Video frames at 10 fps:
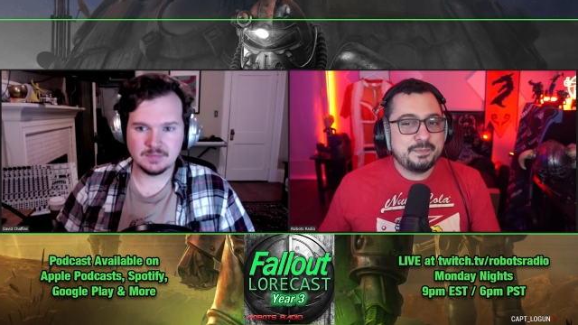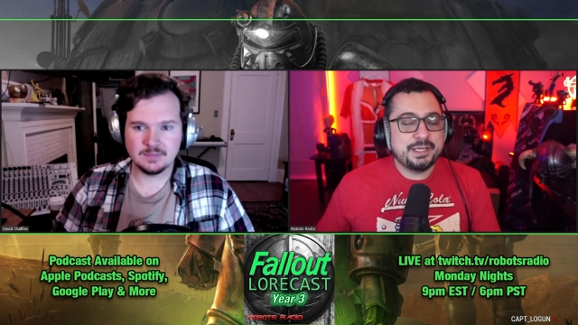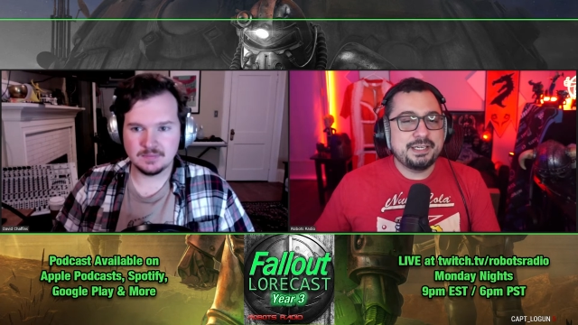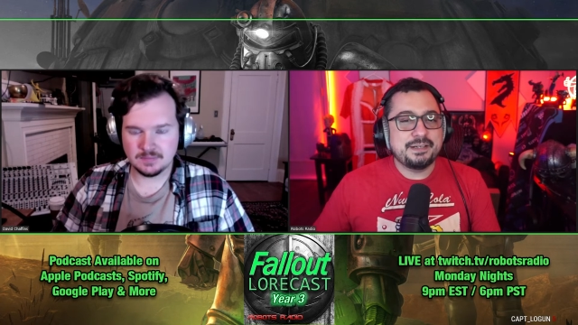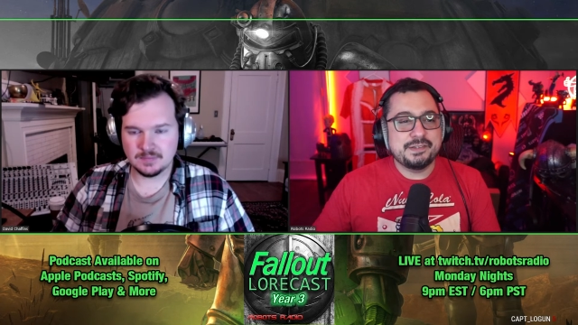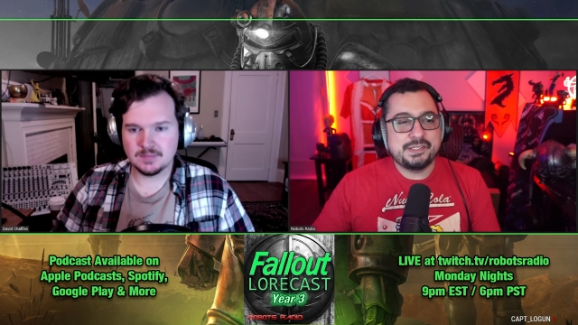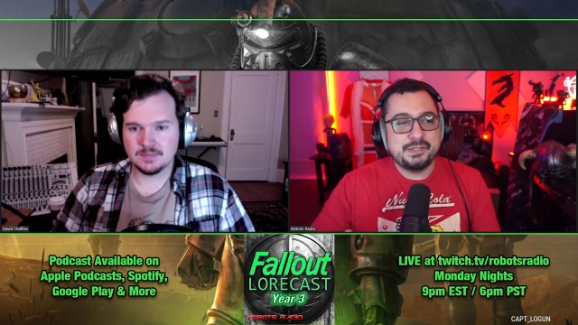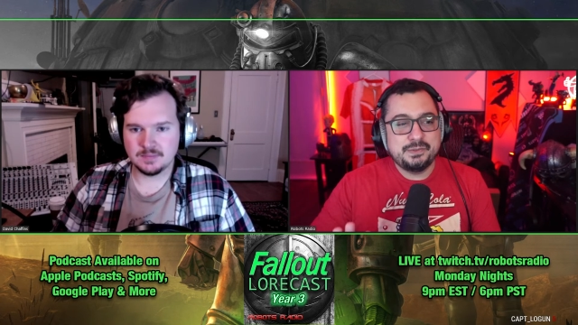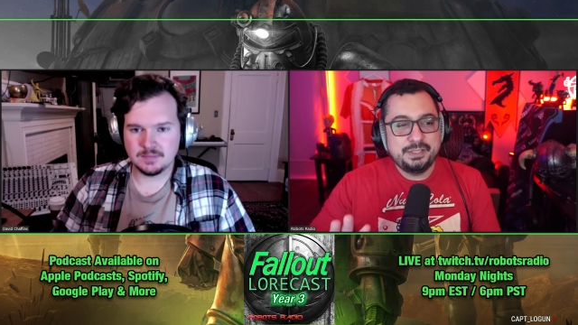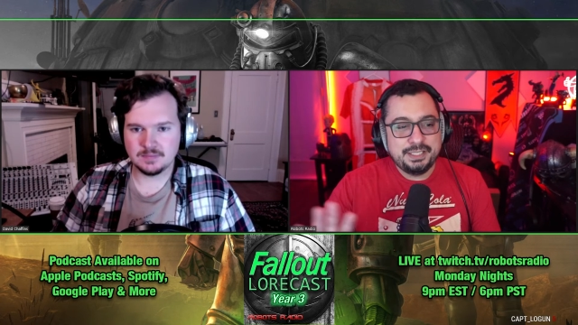Speaker 1: but it
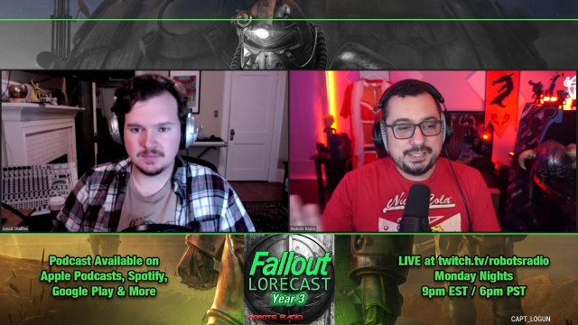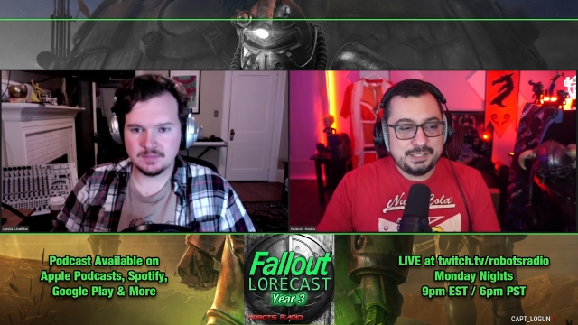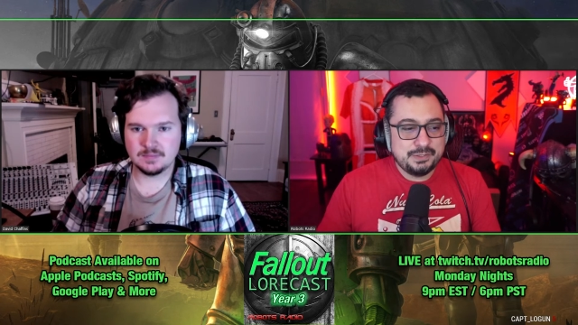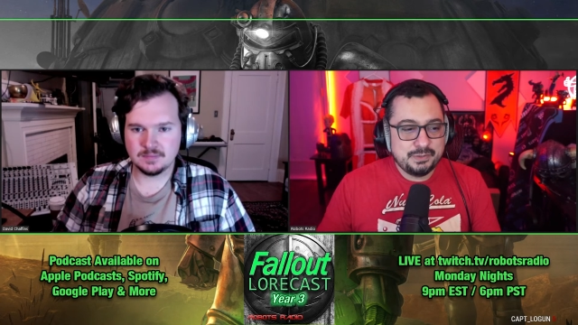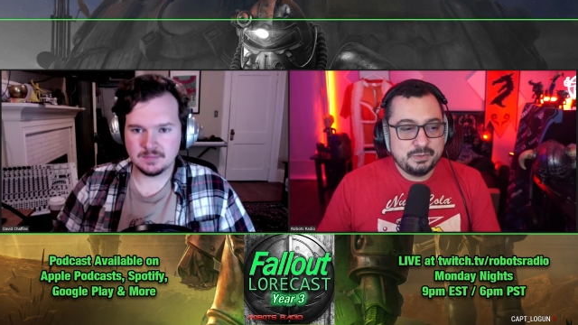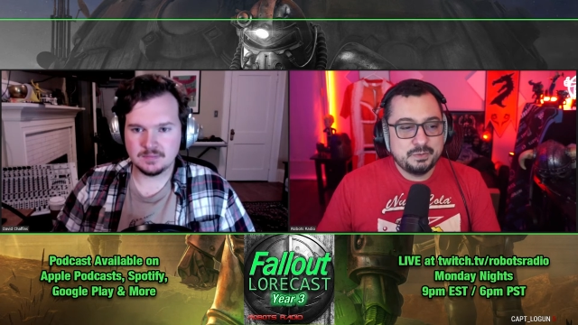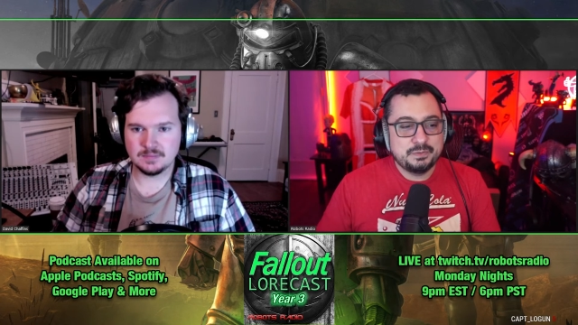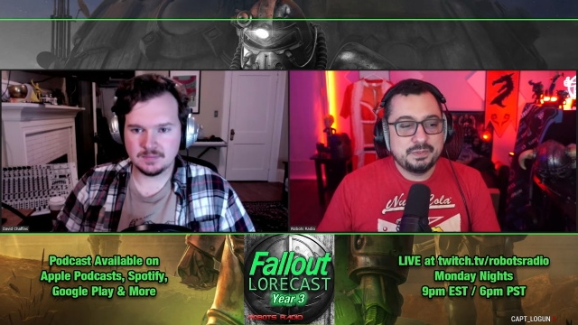also leads to